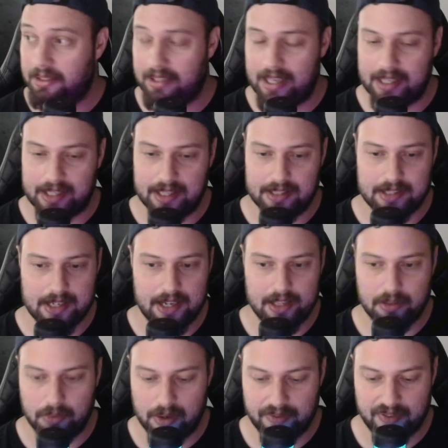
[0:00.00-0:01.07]
like it did
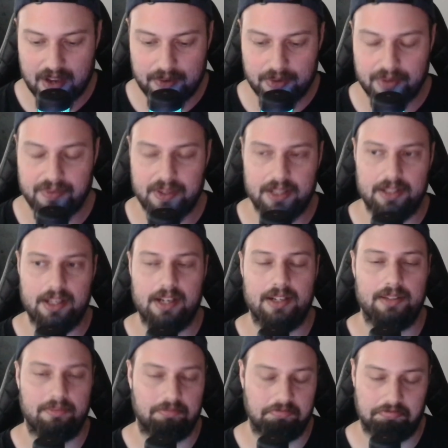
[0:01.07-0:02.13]
with everything that
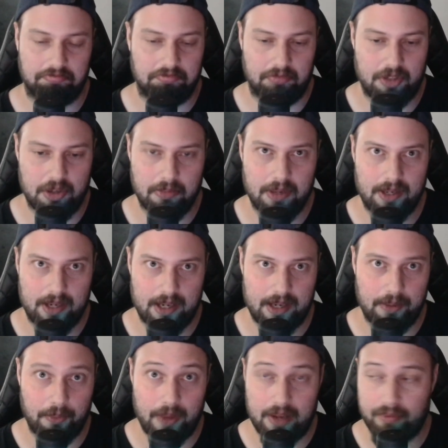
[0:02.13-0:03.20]
humanity
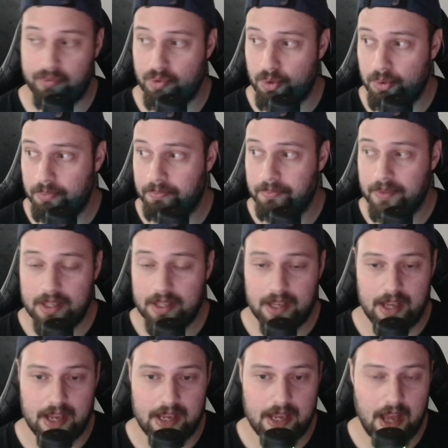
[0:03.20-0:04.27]
went through.
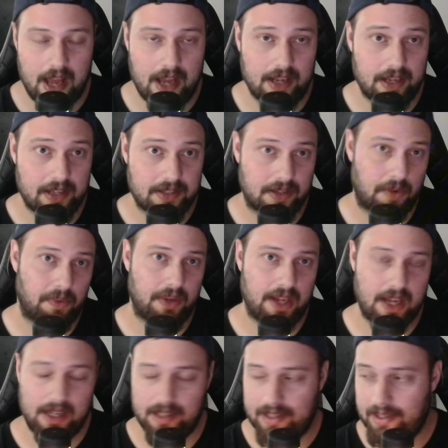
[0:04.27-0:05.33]
AI is a
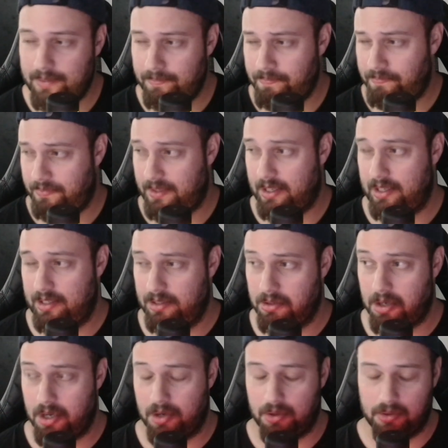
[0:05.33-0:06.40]
reality,
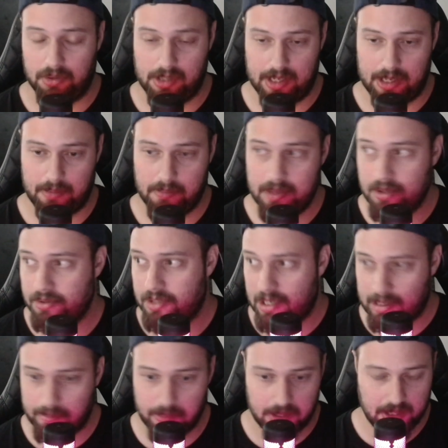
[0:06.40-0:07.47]
not only in music,
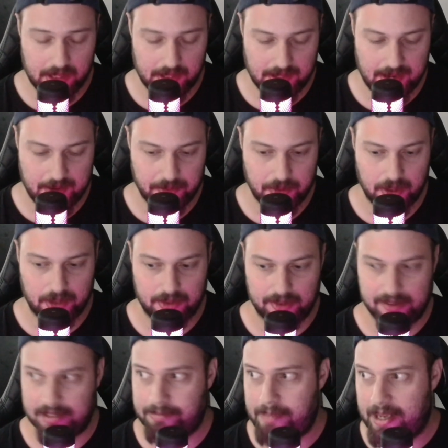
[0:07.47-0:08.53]
but in every other
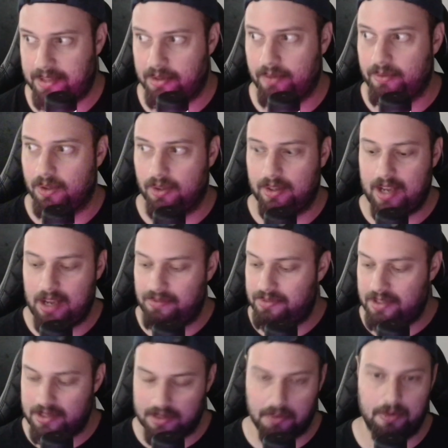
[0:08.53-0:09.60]
aspect of our lives.
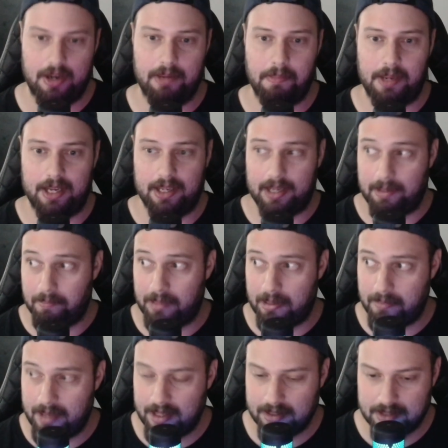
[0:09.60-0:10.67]
It's already being
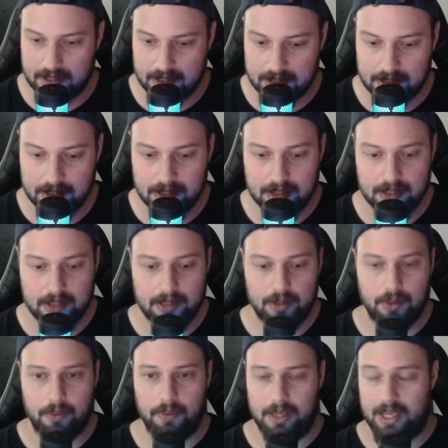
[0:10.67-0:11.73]
implemented.
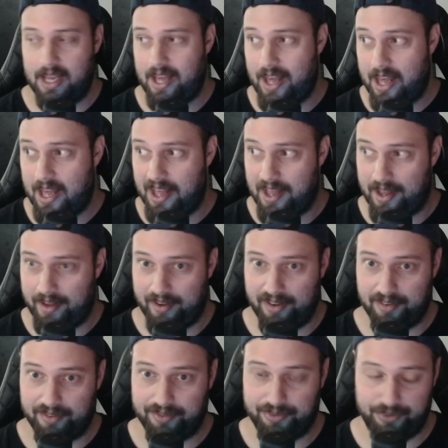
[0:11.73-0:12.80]
We have